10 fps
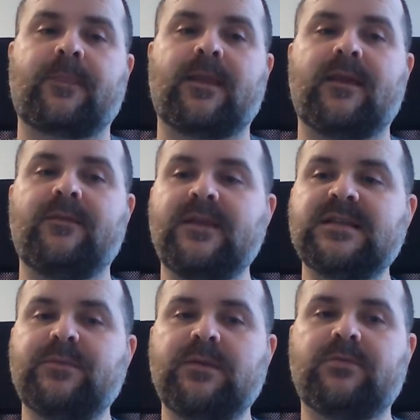And
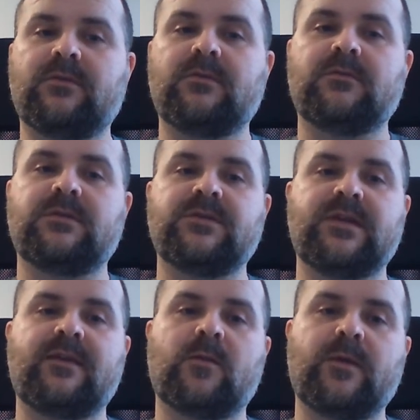these people,
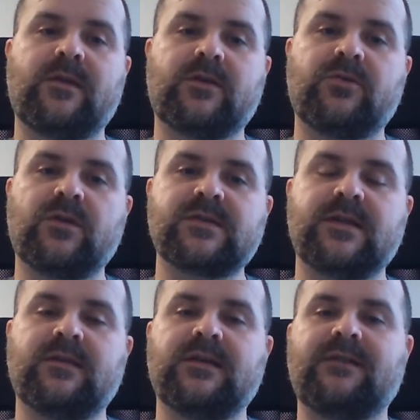together with the crooks
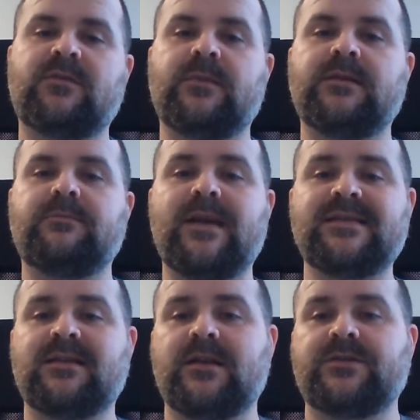in the government,
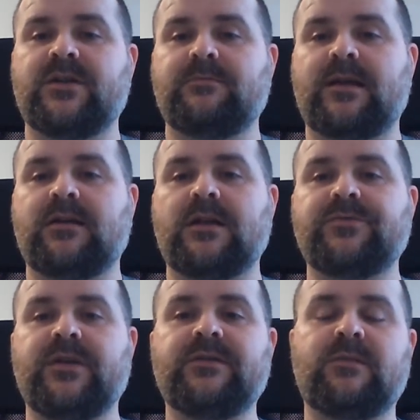basically turned my
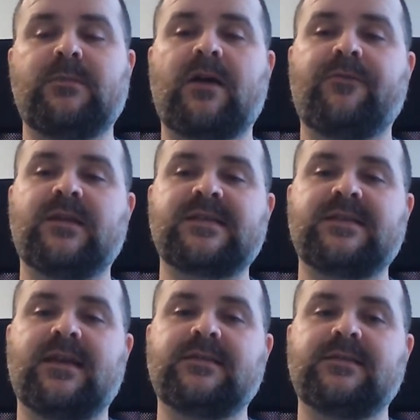country into a mafia
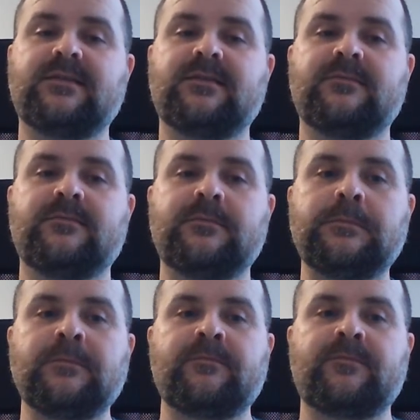state.
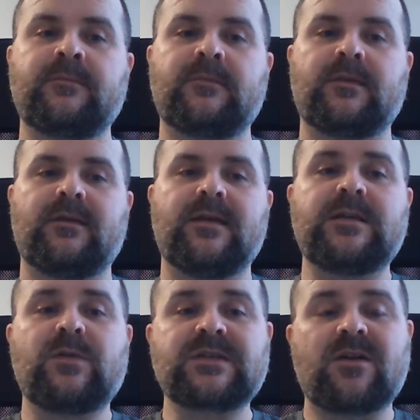
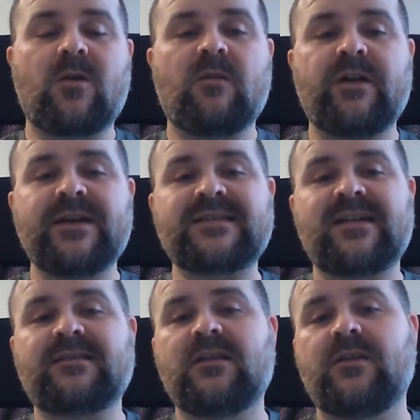It was all very
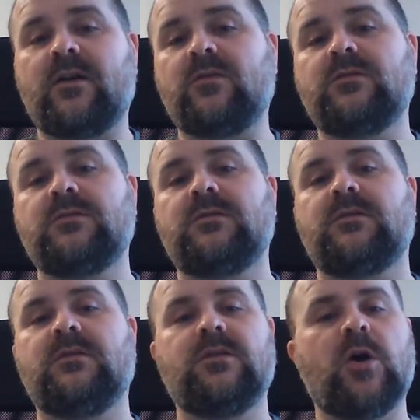subtle though.
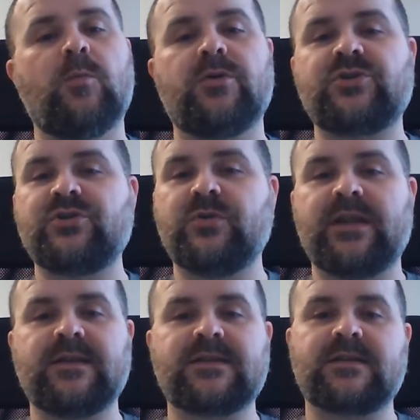No more
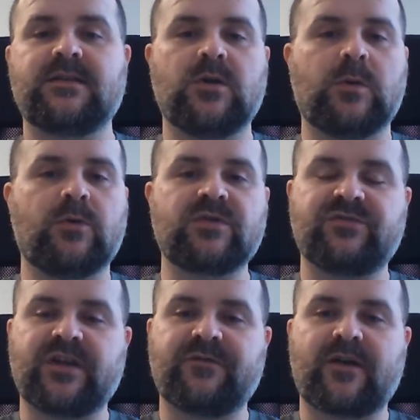shootings, no more
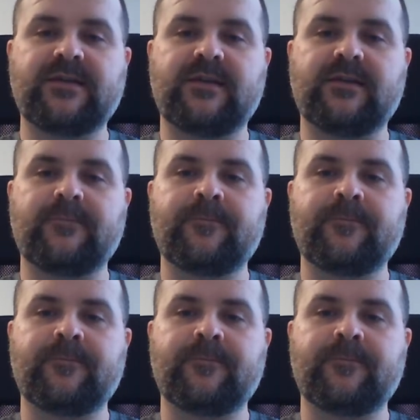street fighting.